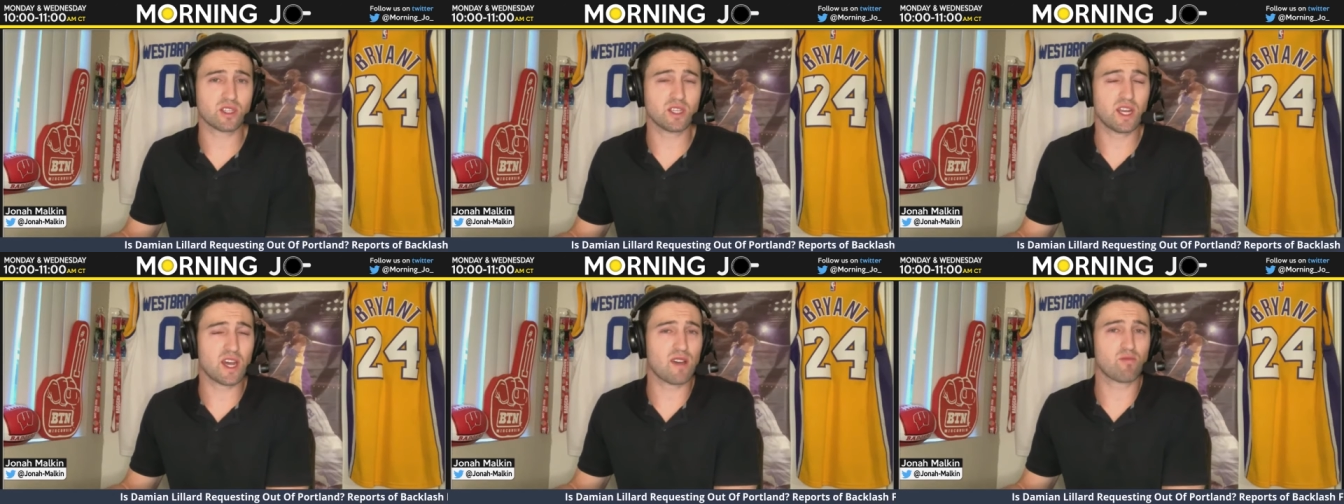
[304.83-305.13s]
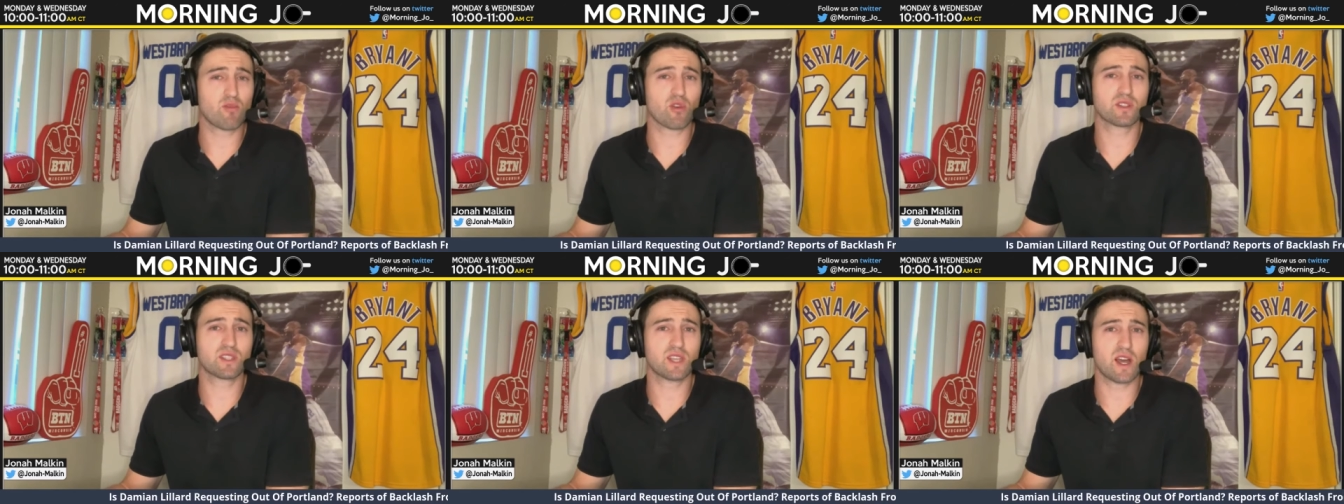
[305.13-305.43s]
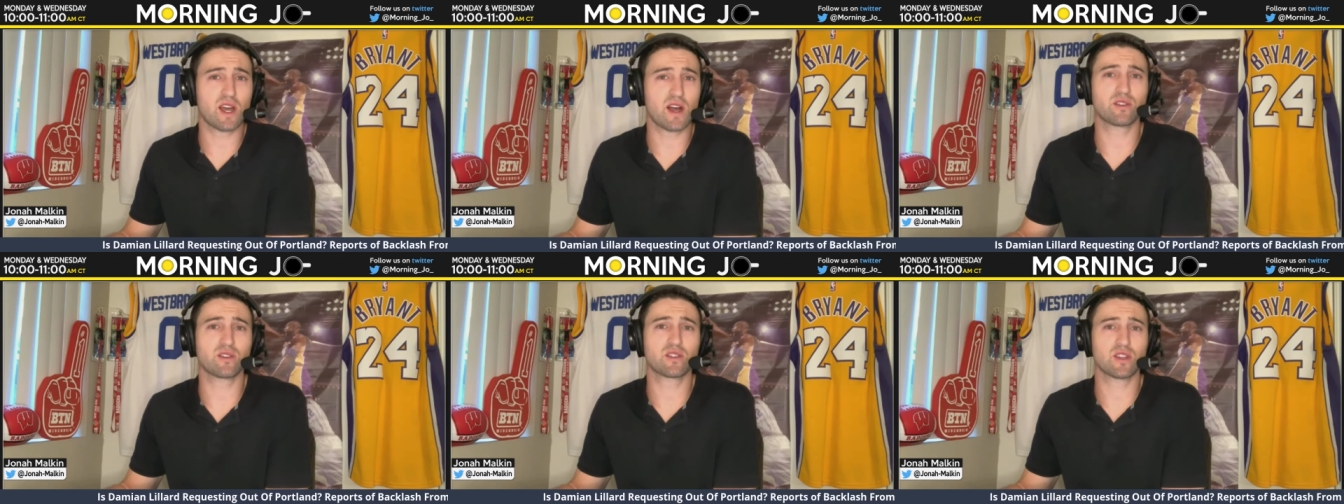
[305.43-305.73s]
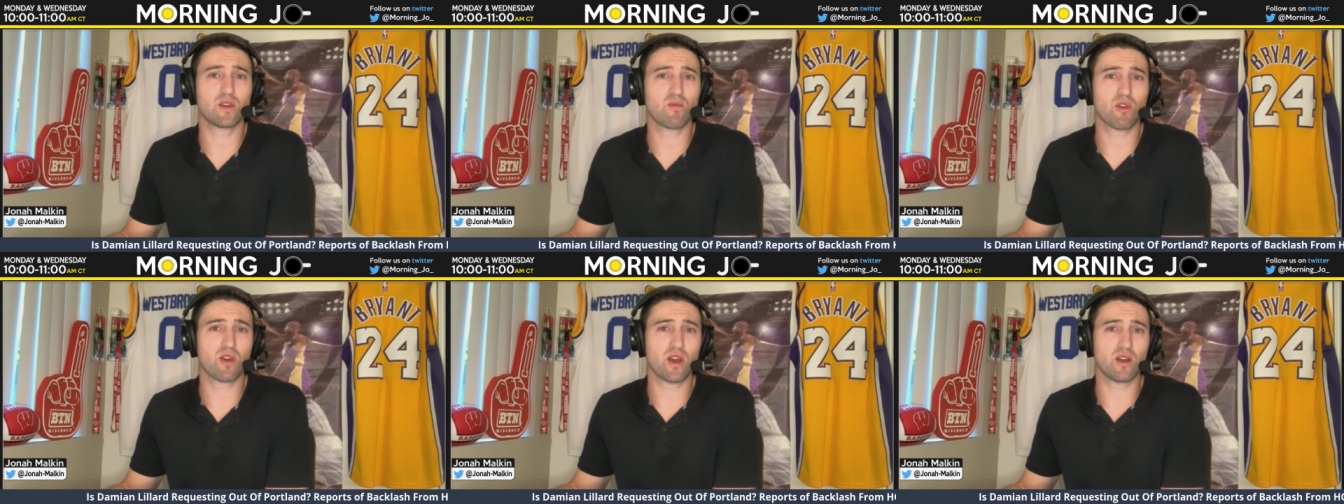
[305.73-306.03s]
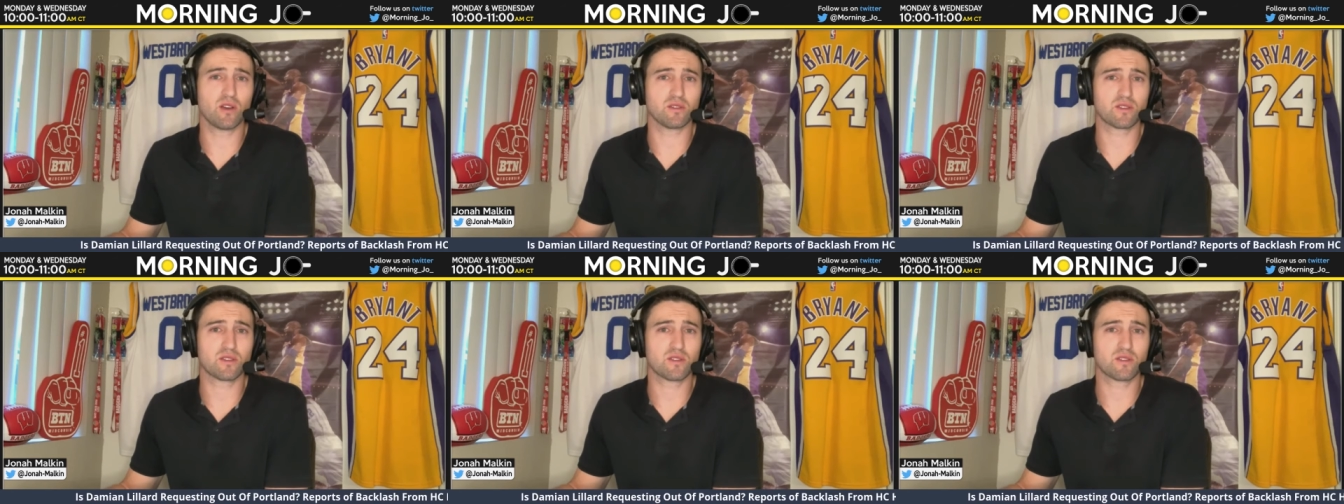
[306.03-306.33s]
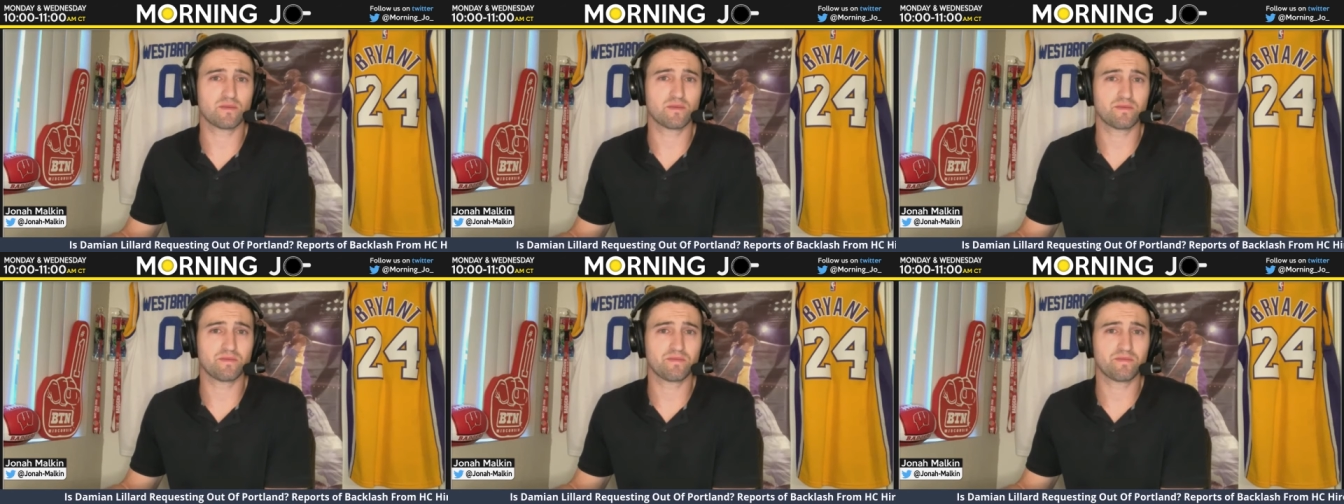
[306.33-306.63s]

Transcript: He'd have more talent somewhere else.